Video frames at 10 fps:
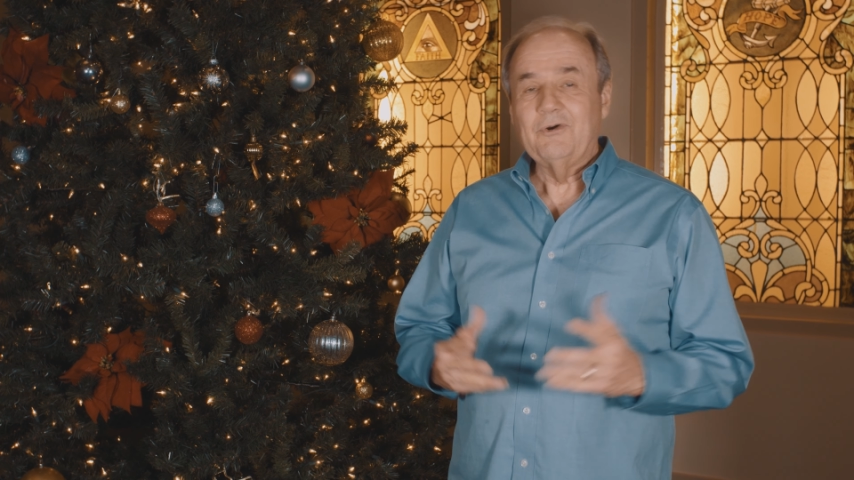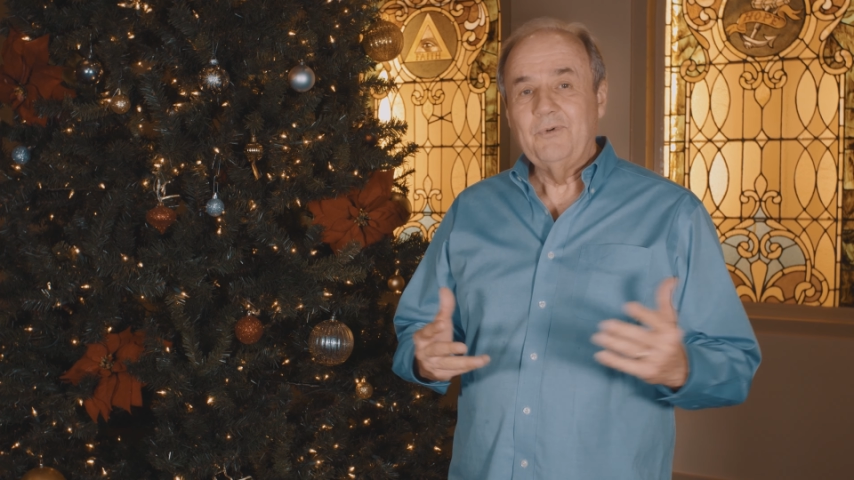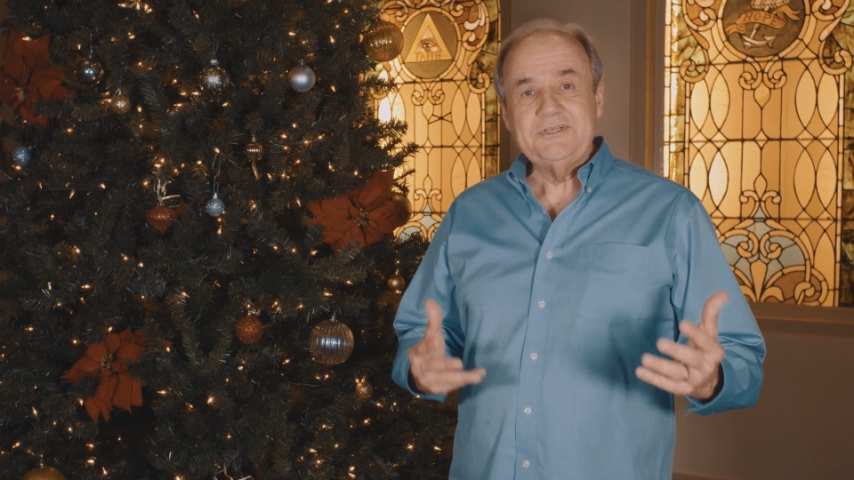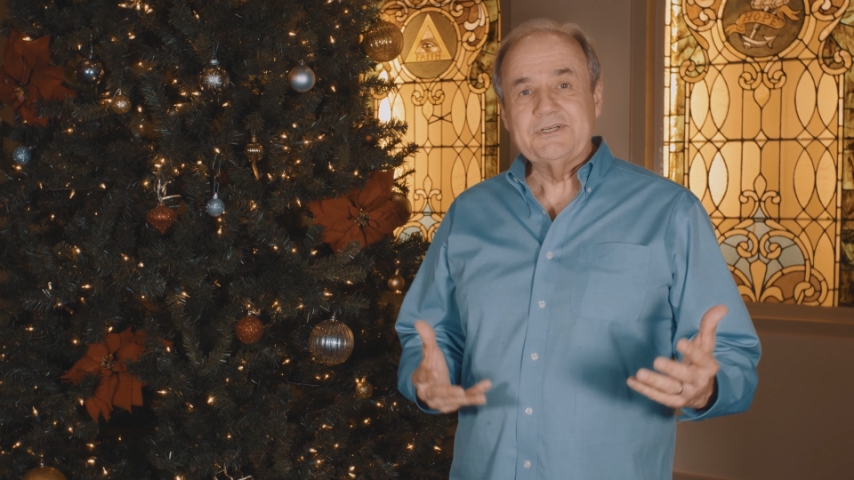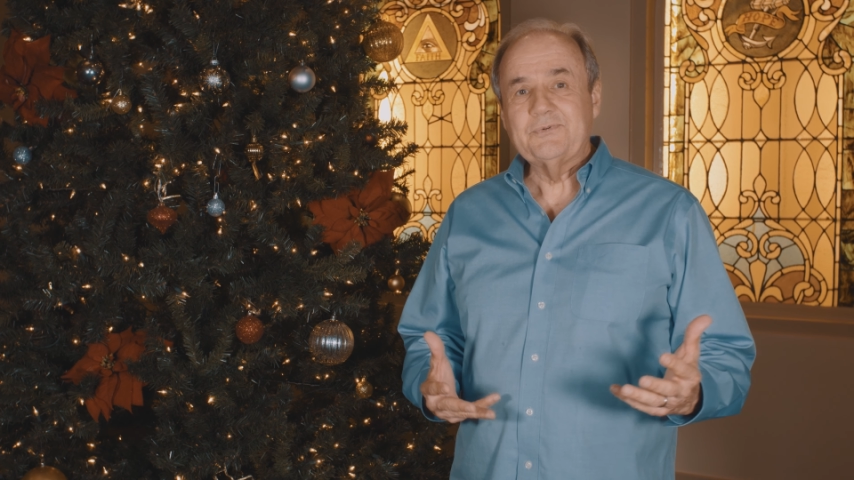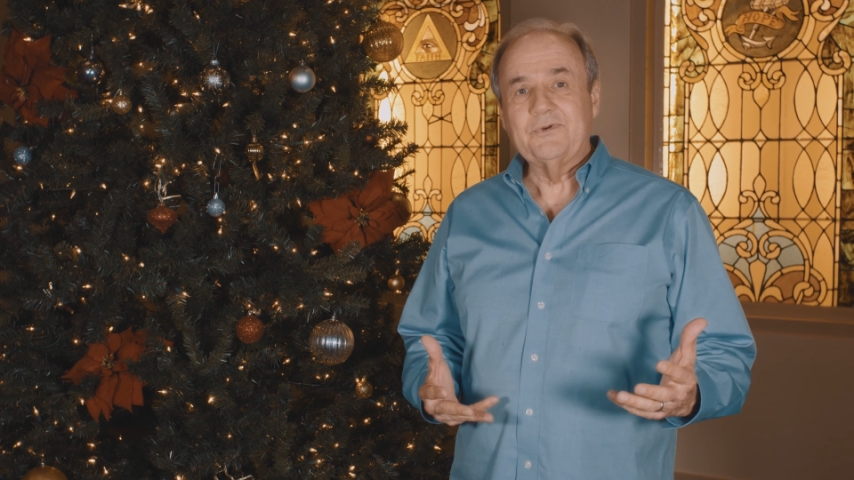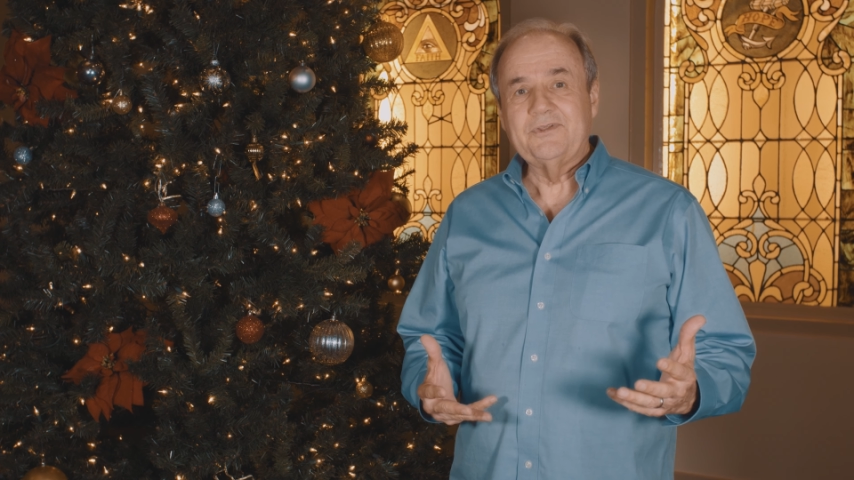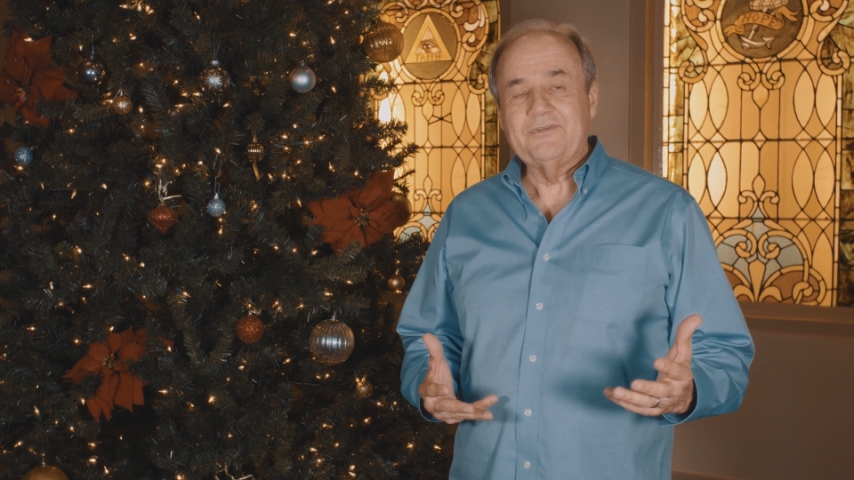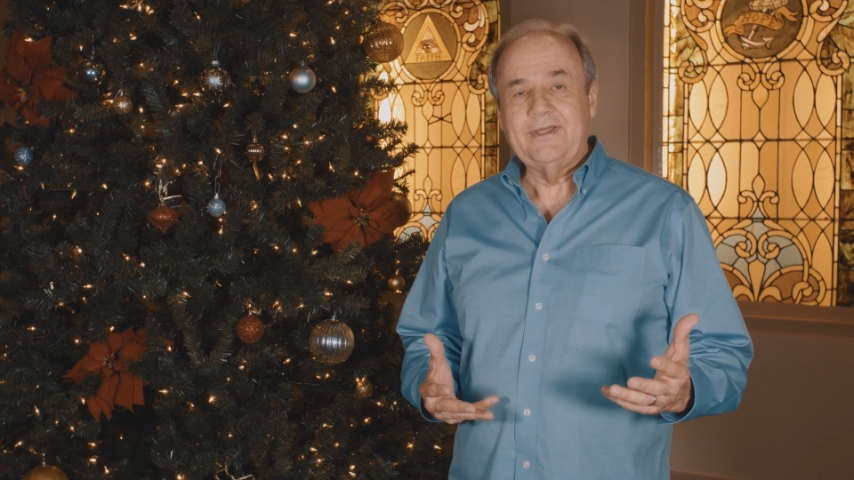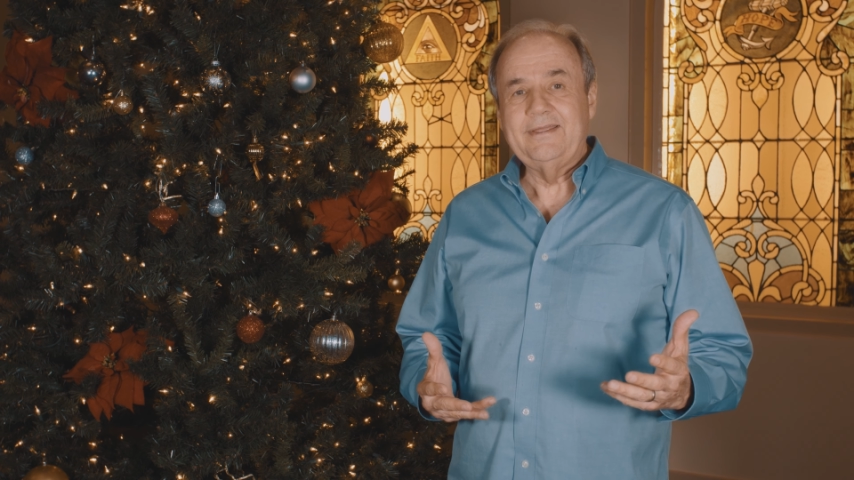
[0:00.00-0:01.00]
so we just
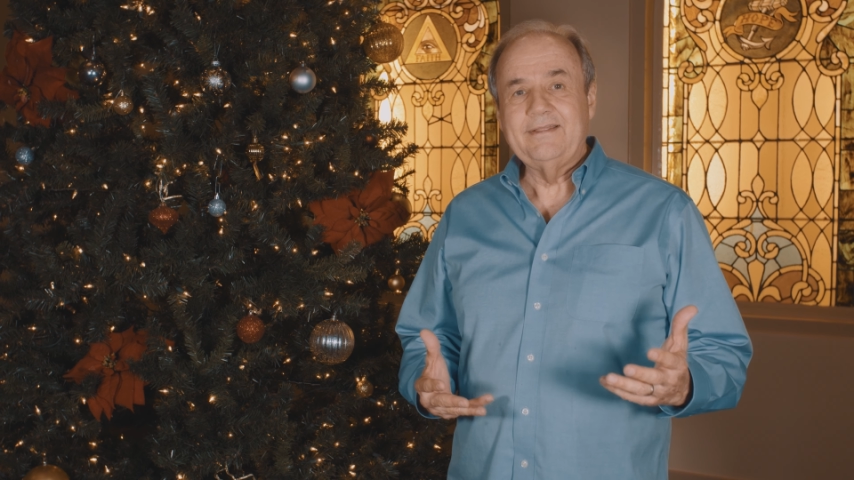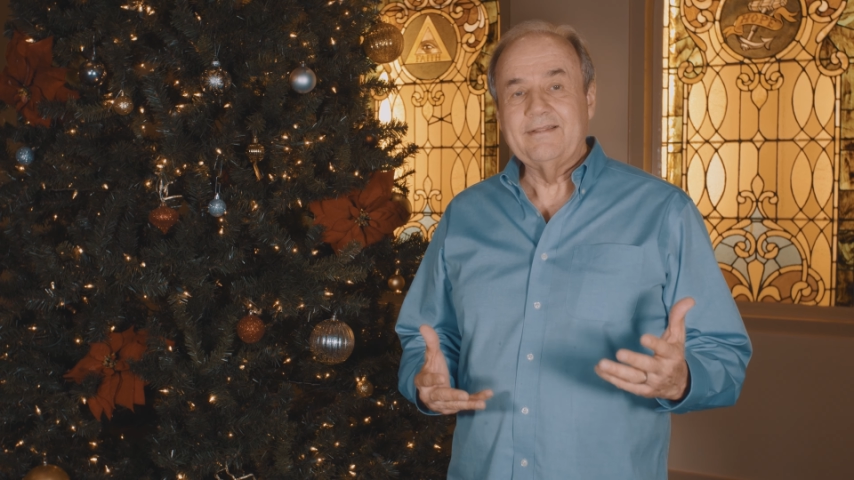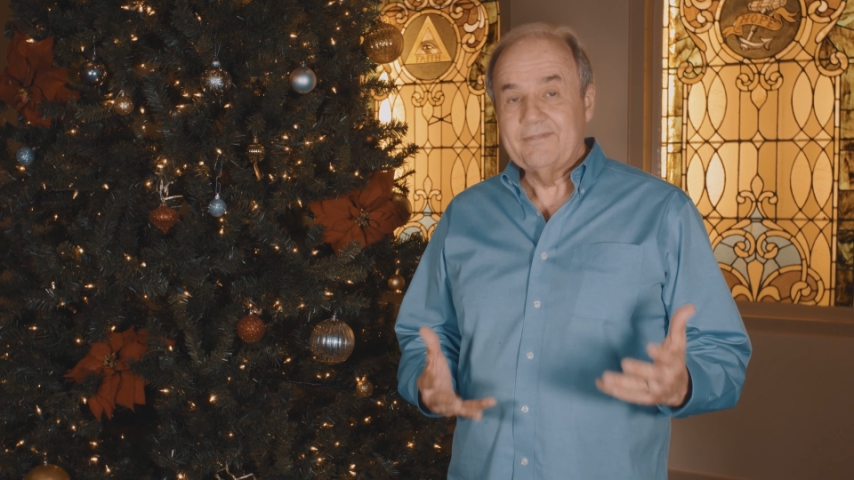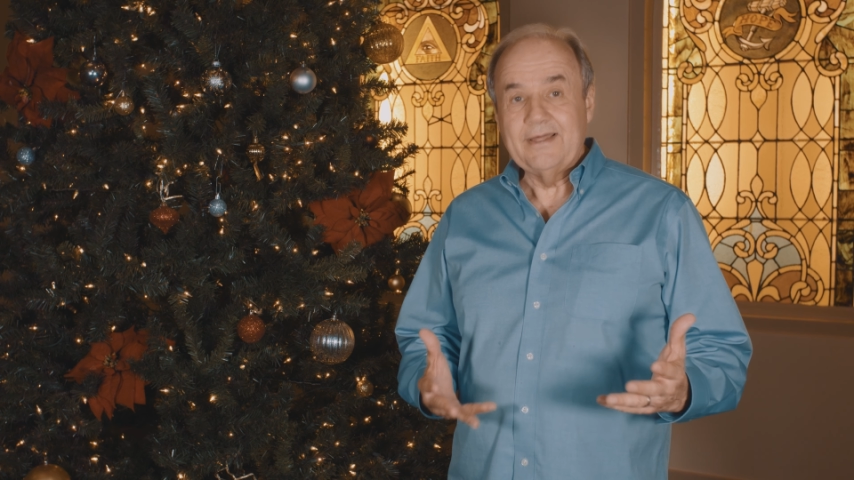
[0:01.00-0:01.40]
want to say